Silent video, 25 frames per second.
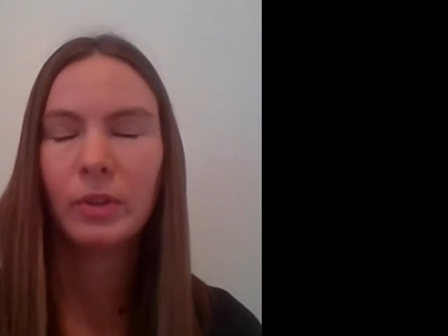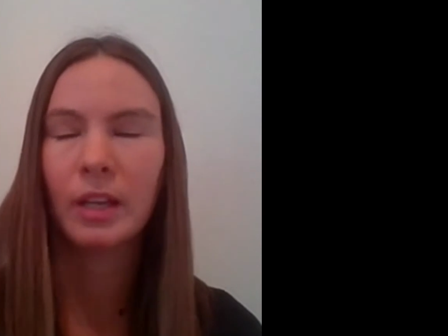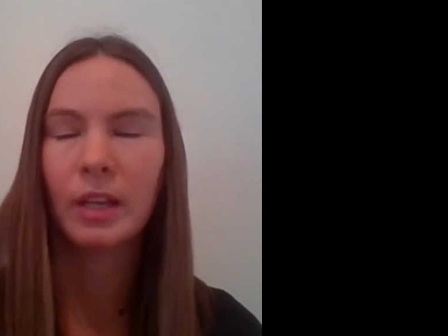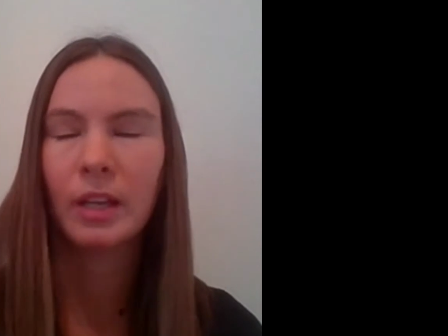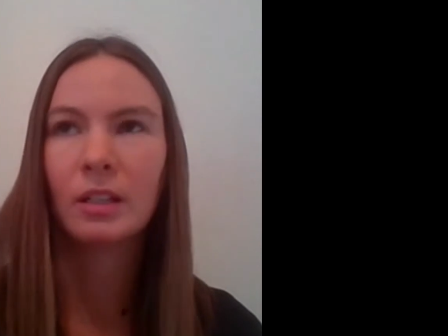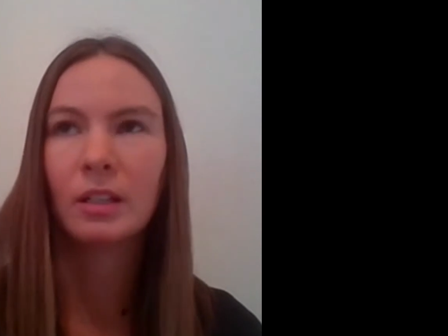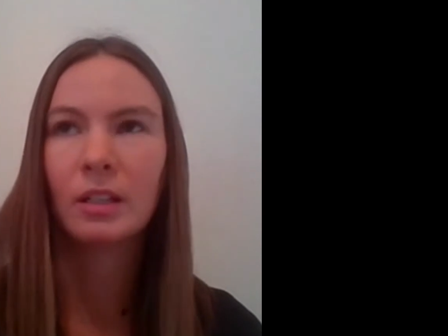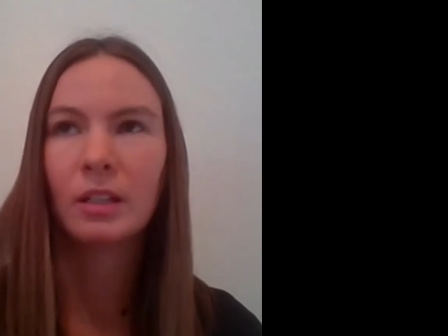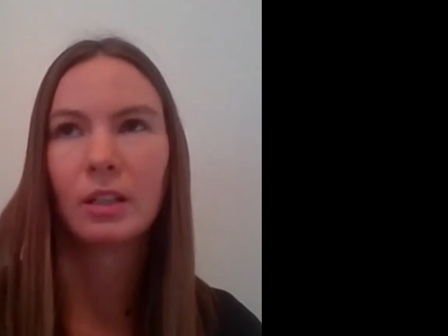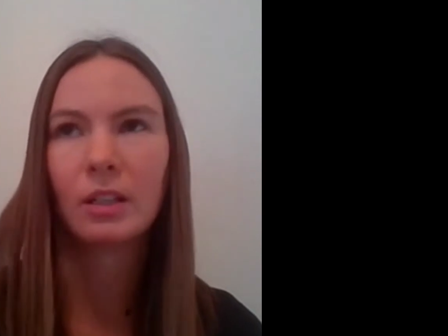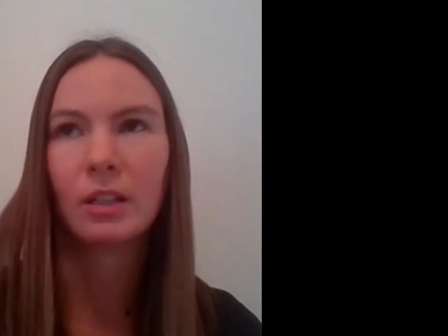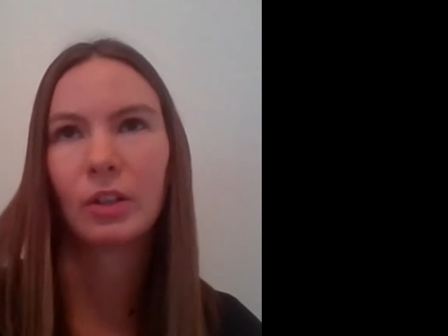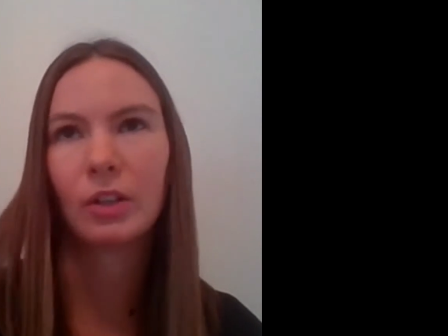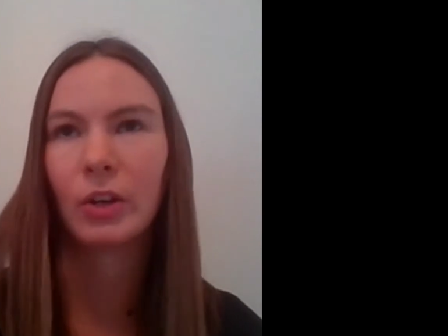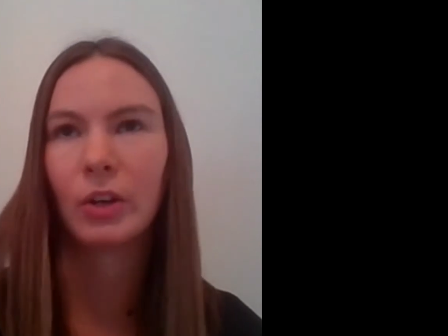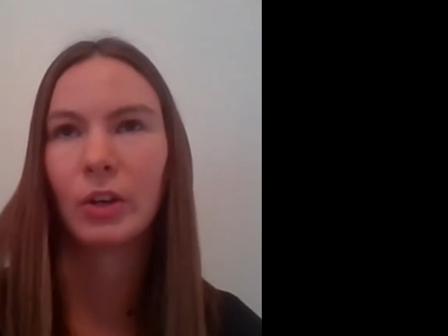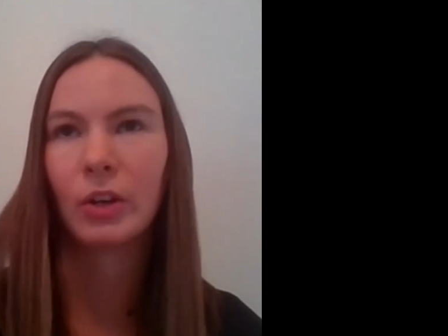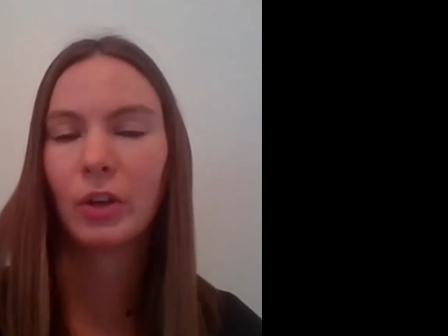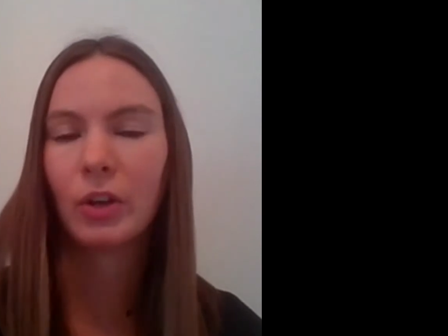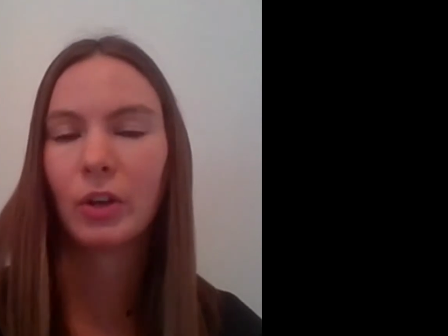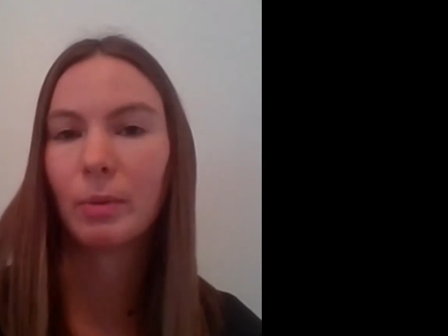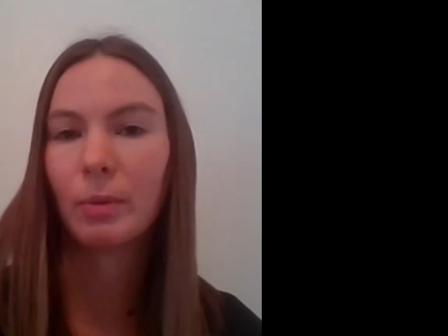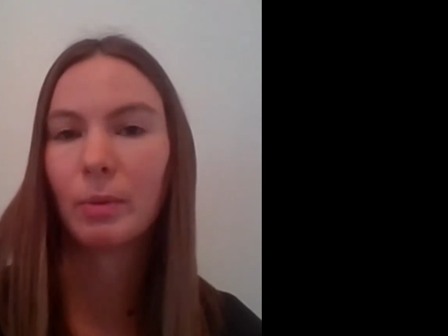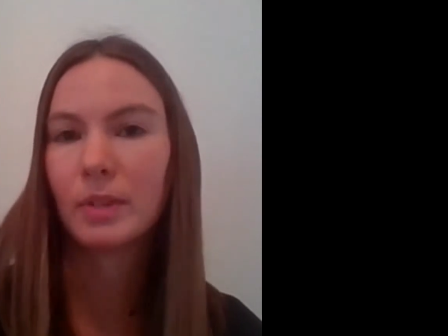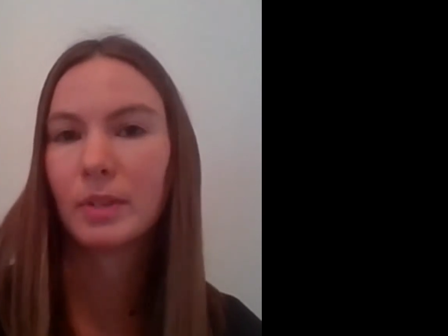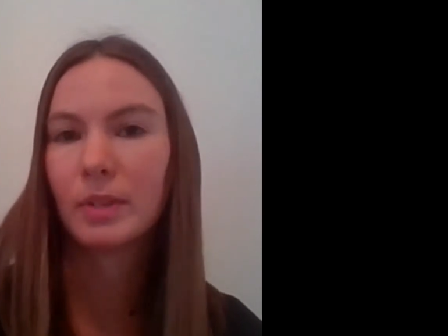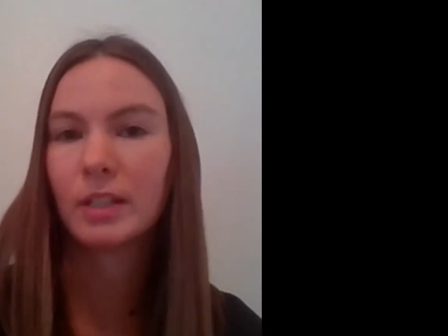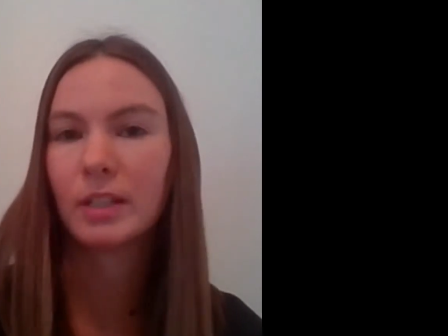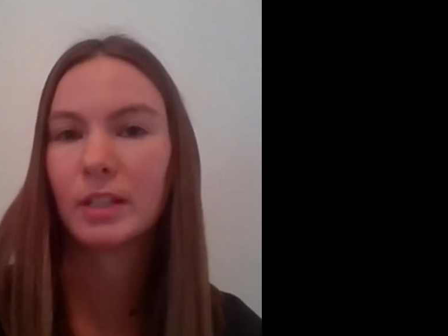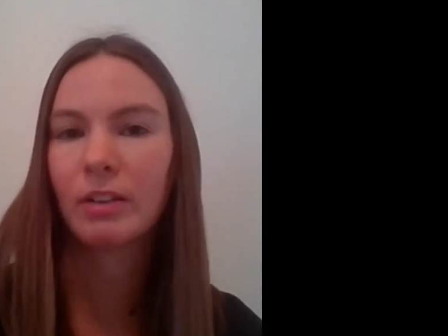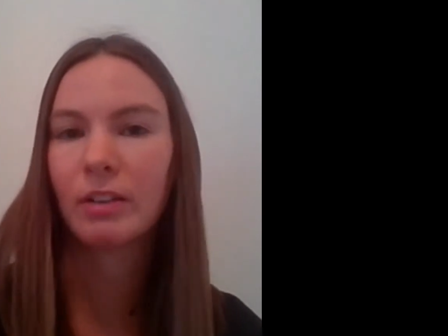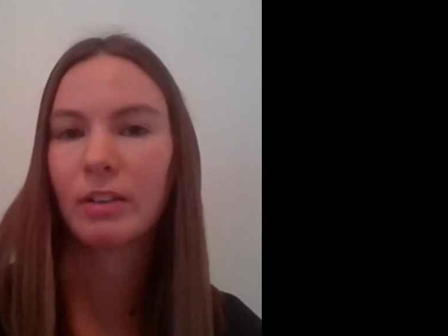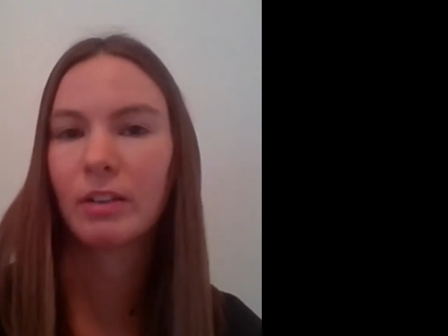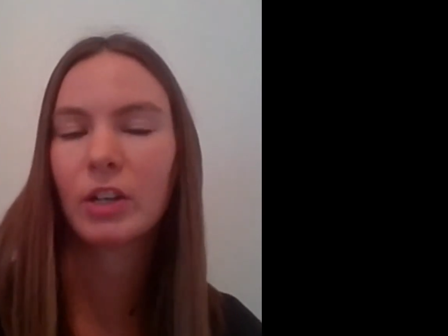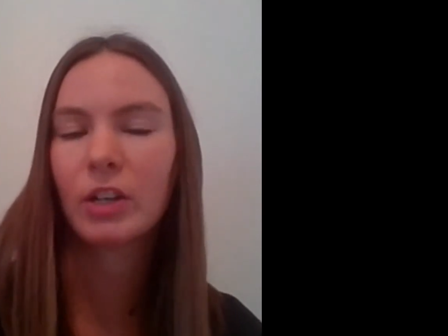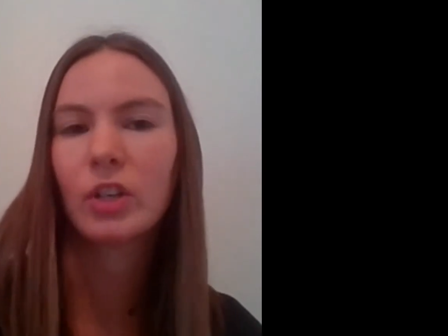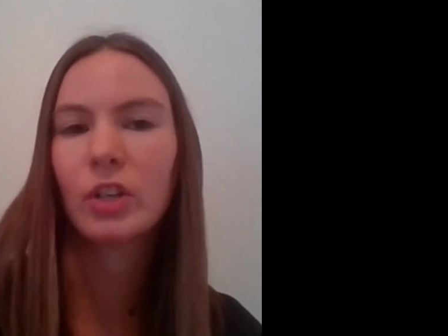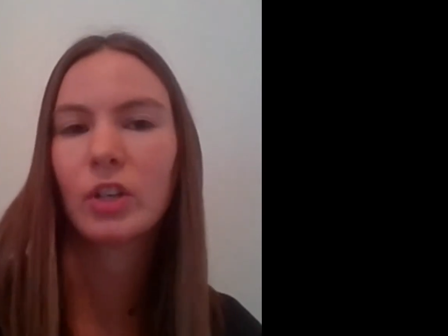than go the opposite
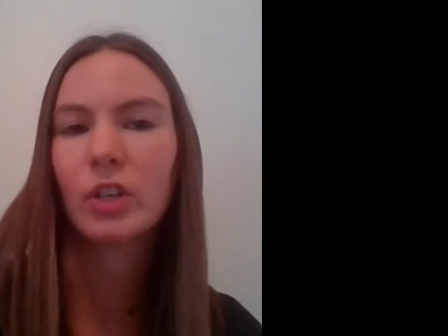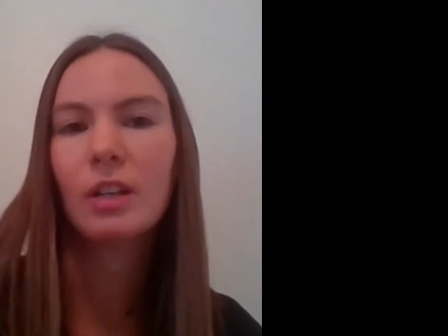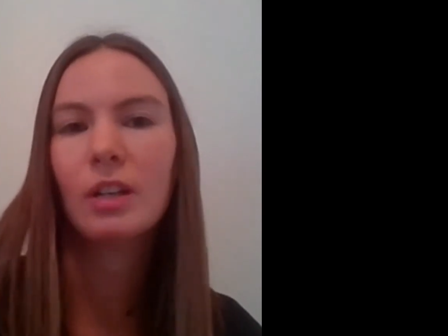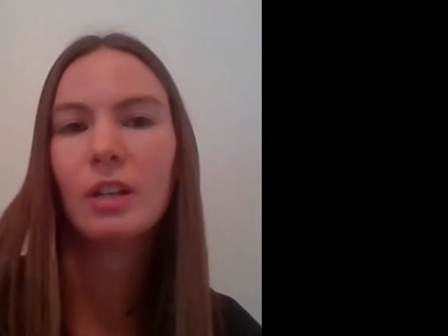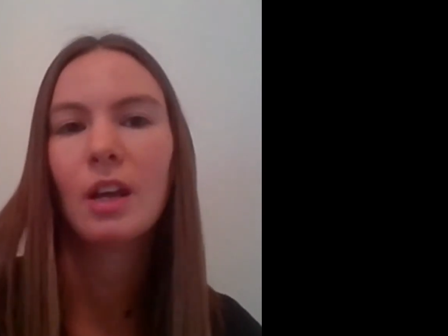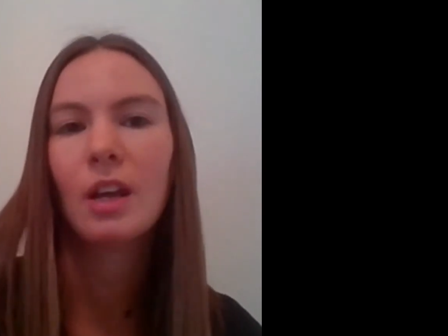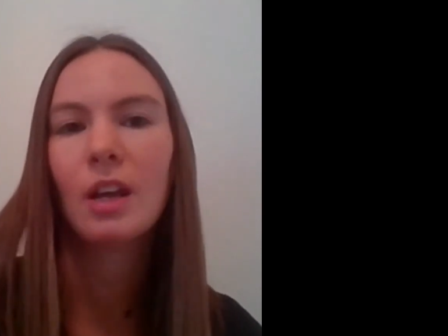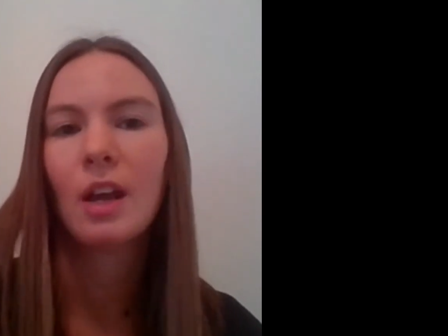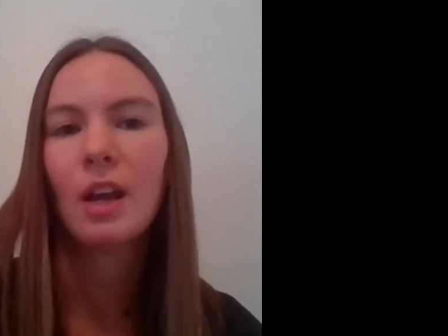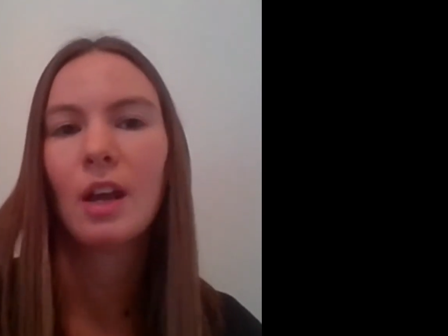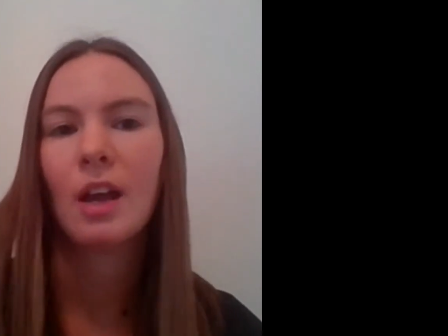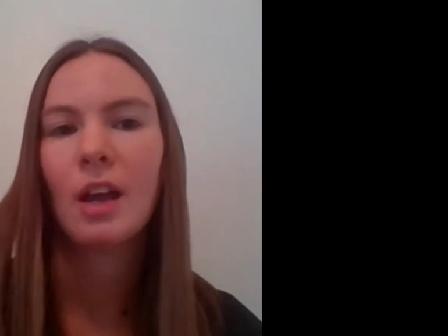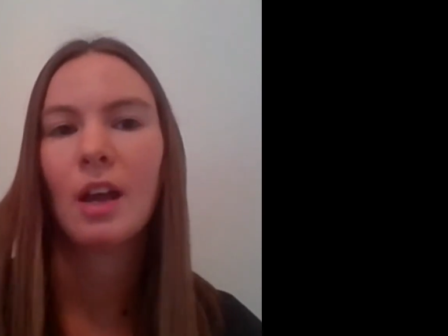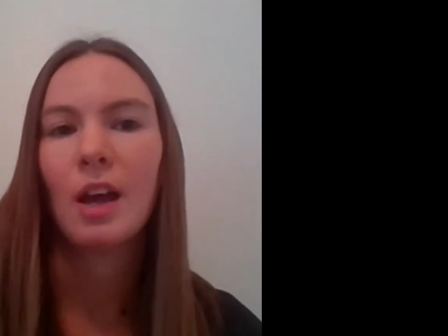direction.